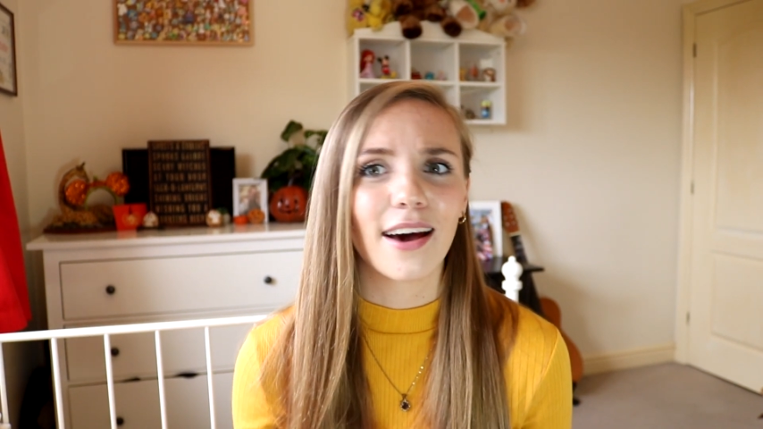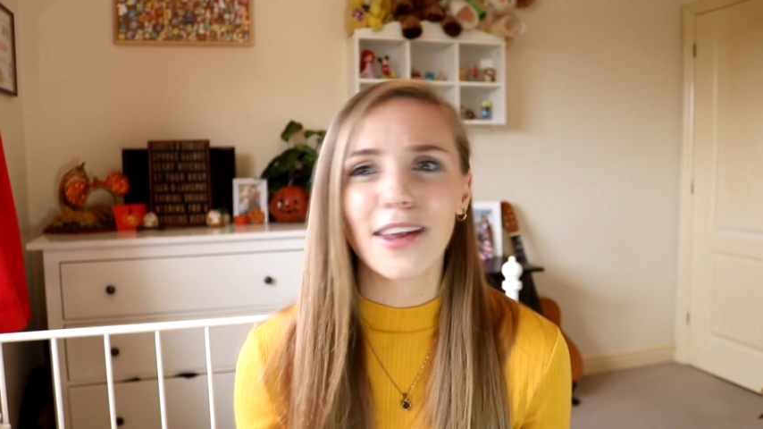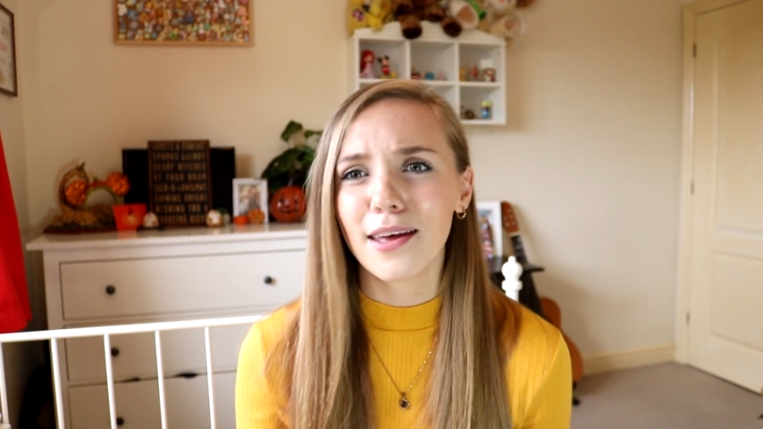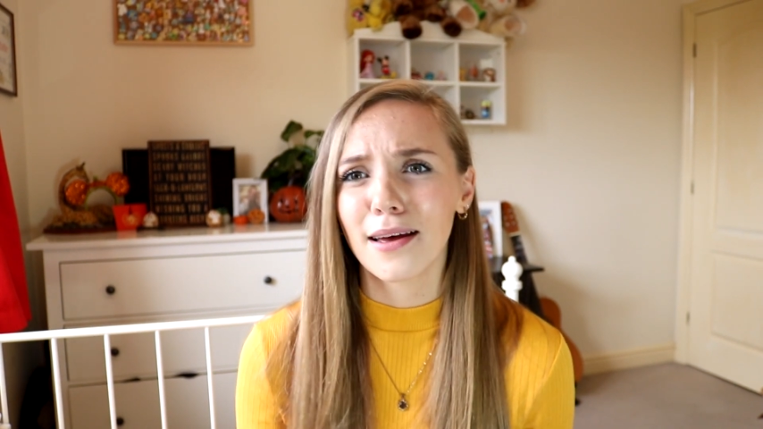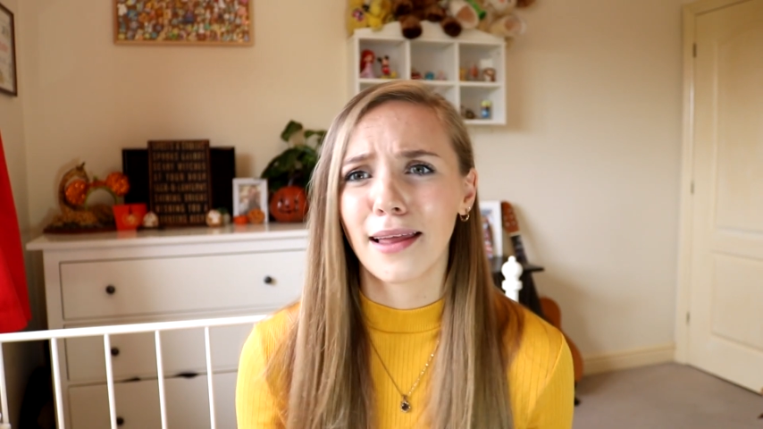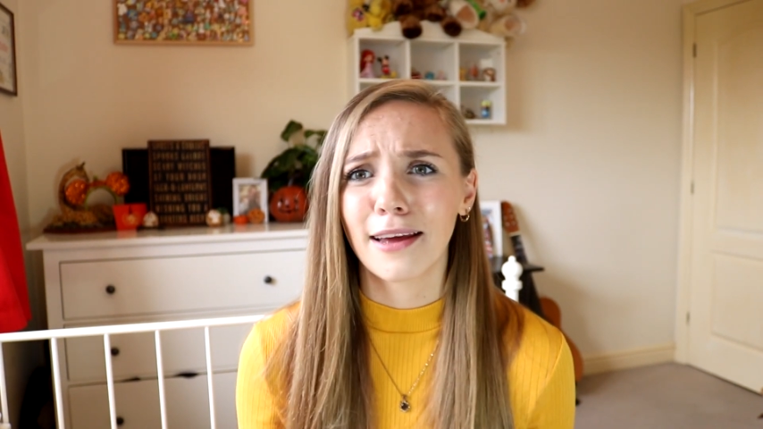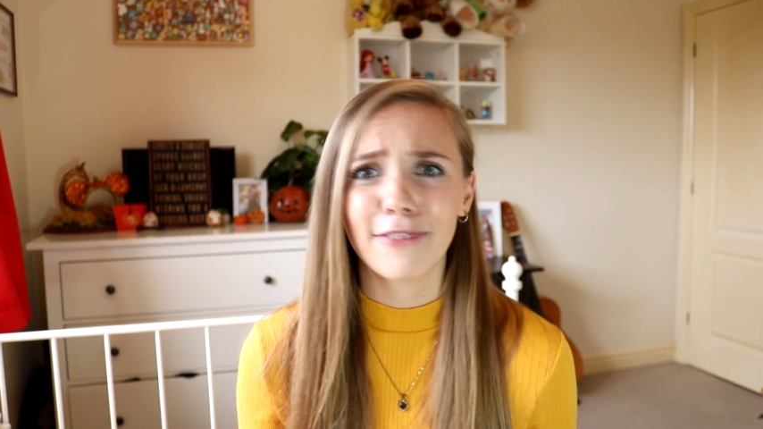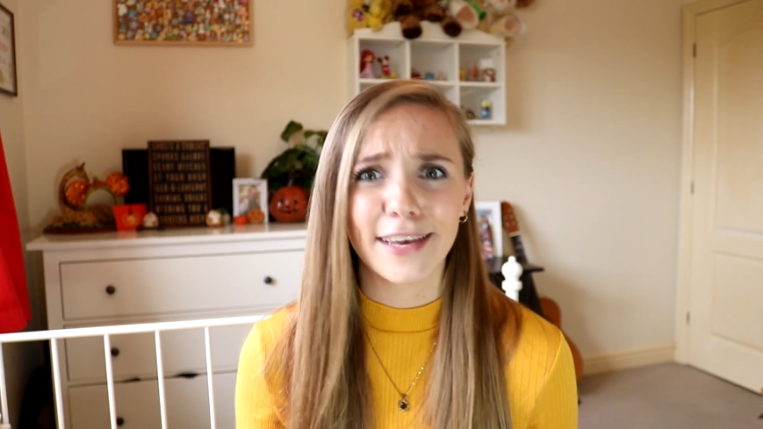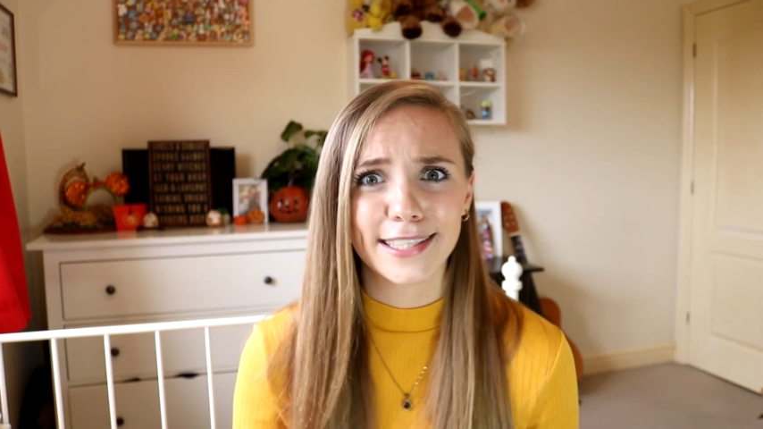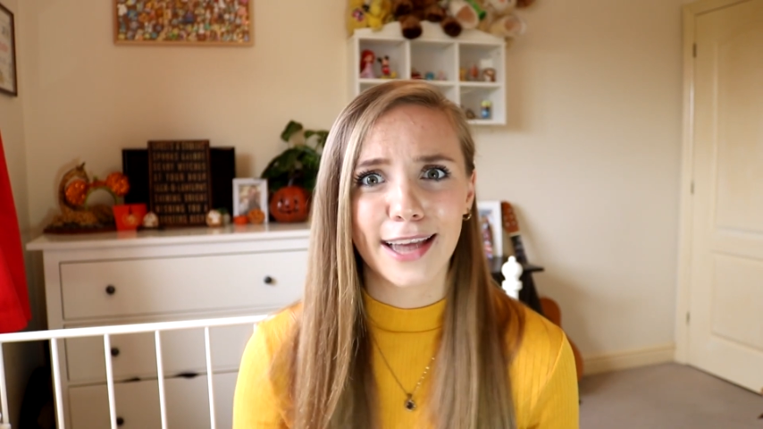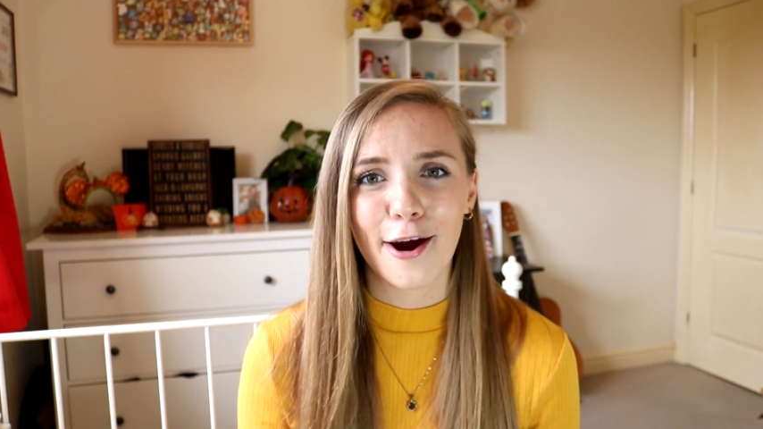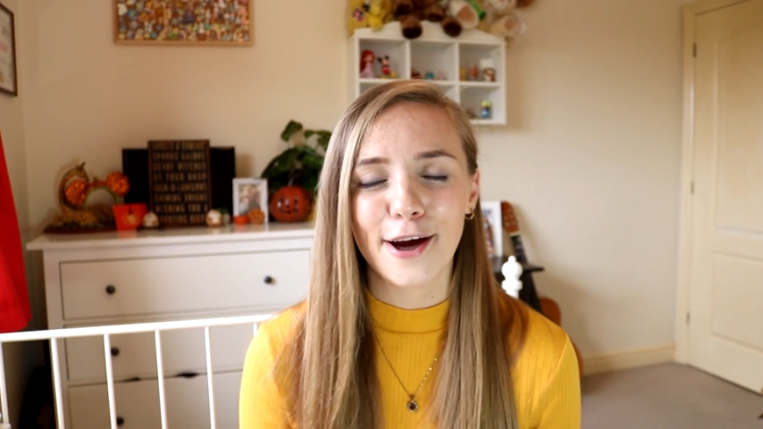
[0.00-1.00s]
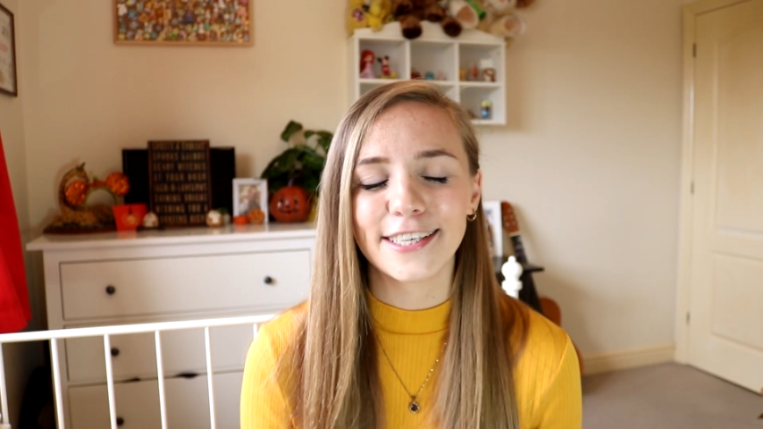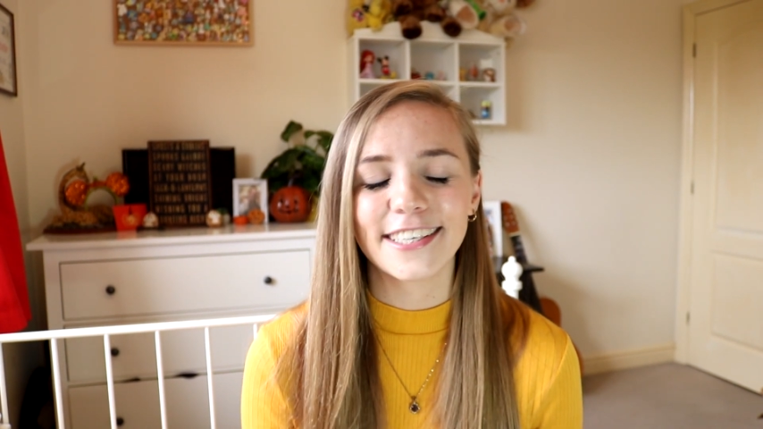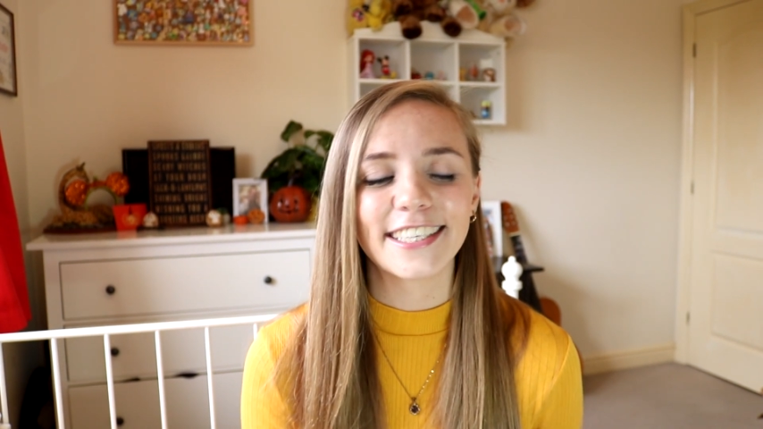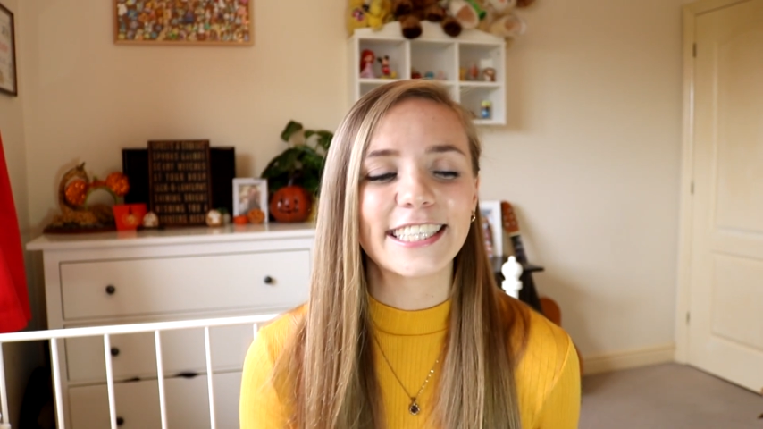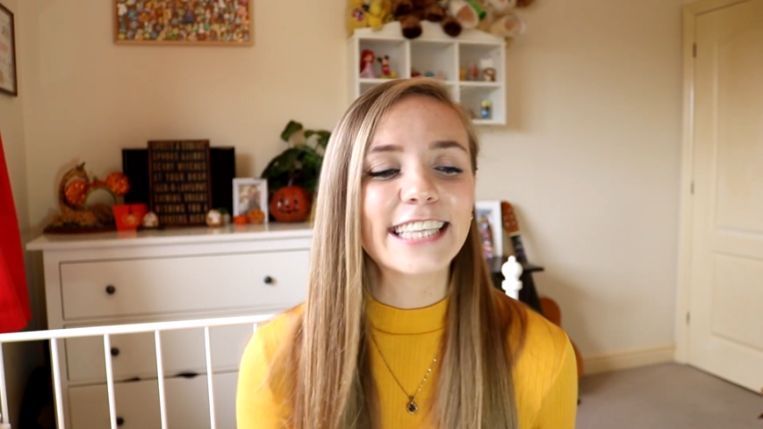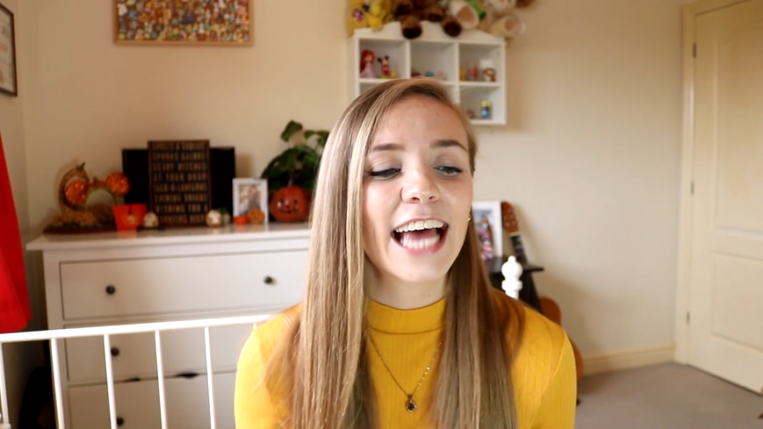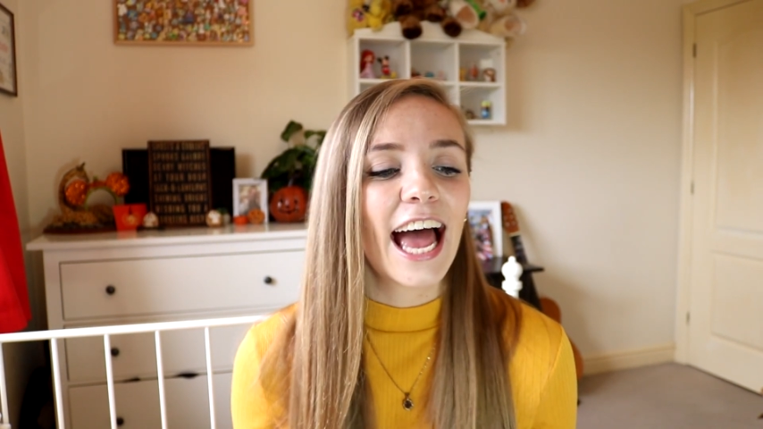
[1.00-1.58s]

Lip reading: other like face characters.